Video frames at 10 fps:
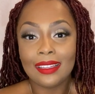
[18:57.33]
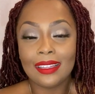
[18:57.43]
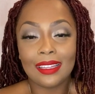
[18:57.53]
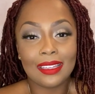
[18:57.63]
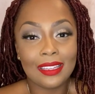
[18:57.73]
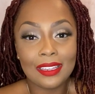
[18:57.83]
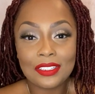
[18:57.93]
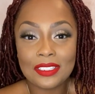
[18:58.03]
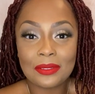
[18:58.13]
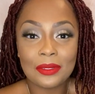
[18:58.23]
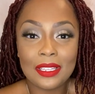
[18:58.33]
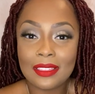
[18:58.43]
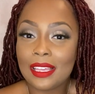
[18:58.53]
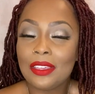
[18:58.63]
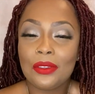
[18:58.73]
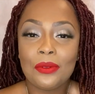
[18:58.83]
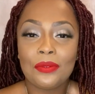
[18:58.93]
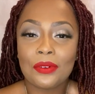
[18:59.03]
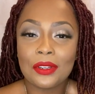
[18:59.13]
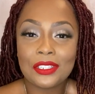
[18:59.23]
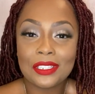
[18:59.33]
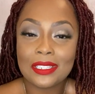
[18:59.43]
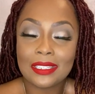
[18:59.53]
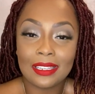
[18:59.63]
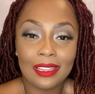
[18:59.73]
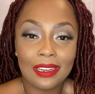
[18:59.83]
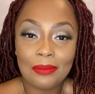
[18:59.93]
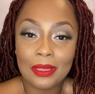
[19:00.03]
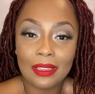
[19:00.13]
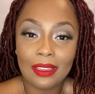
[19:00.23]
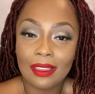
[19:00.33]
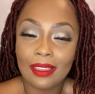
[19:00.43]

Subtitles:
Again, just really thank you for just letting me